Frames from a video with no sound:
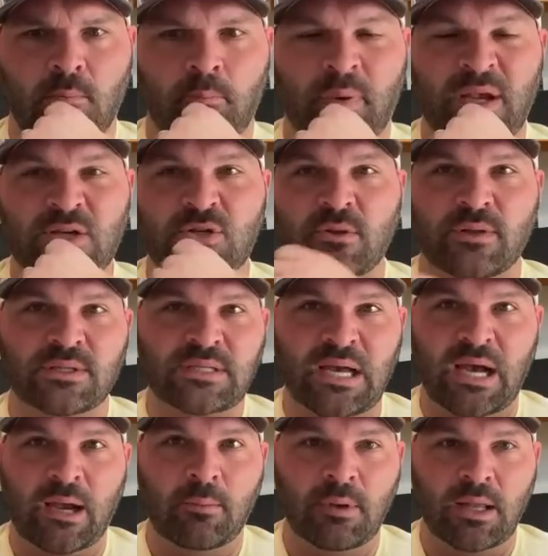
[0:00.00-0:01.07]
based on the
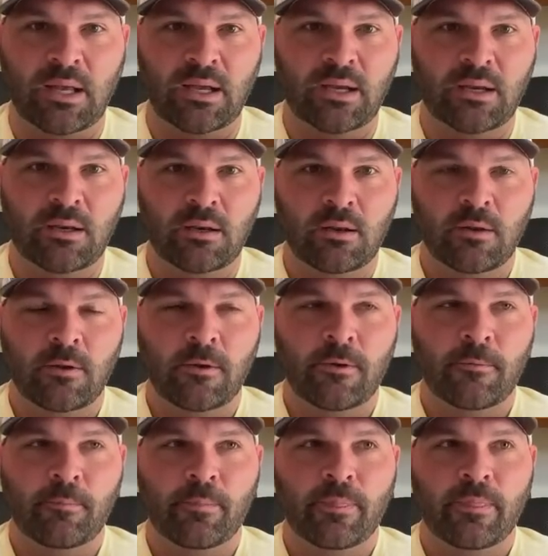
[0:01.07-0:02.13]
timeline
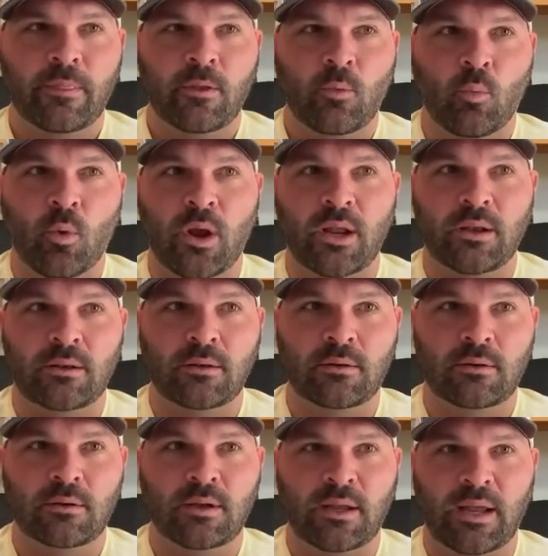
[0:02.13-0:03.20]
when